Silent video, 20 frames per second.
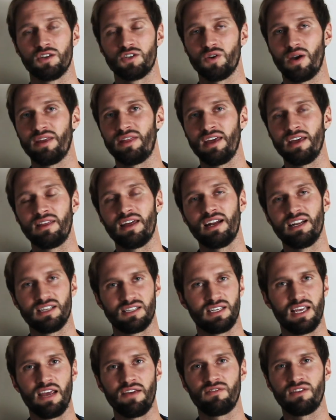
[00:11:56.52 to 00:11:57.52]
So I think that it's
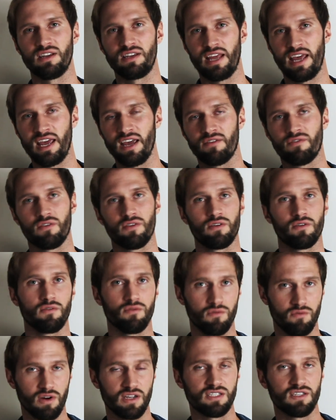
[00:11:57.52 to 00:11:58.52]
safe to take for the
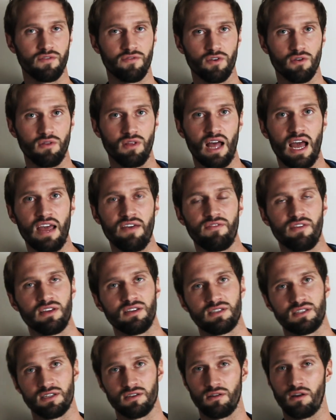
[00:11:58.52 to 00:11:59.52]
rest of your life
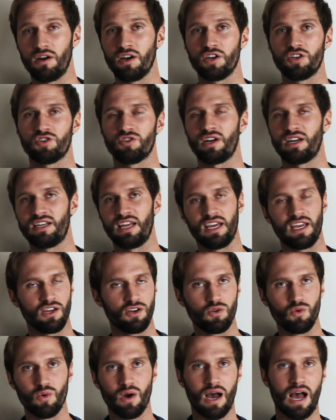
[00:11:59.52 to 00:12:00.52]
as long as you're not taking
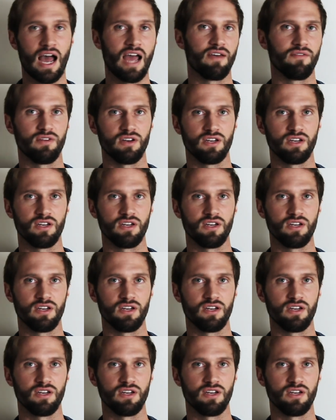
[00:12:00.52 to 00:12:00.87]
too high of a